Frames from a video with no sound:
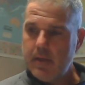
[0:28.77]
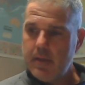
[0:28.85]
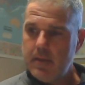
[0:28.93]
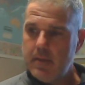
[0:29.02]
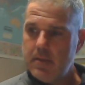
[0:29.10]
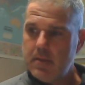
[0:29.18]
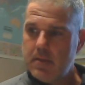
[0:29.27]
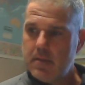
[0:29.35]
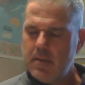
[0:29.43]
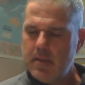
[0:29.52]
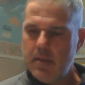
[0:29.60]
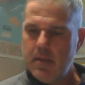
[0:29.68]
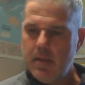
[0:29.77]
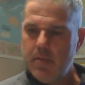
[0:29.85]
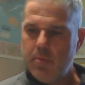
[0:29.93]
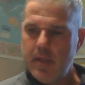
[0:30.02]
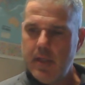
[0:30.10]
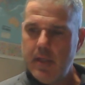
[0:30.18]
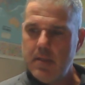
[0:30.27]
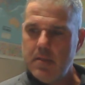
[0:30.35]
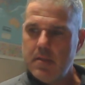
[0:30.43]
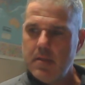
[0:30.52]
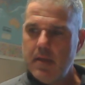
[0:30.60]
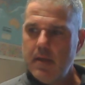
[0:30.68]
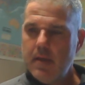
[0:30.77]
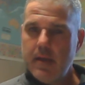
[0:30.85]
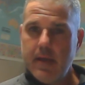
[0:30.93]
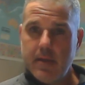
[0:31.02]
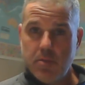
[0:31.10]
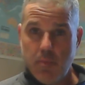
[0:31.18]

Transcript: is in the readings, as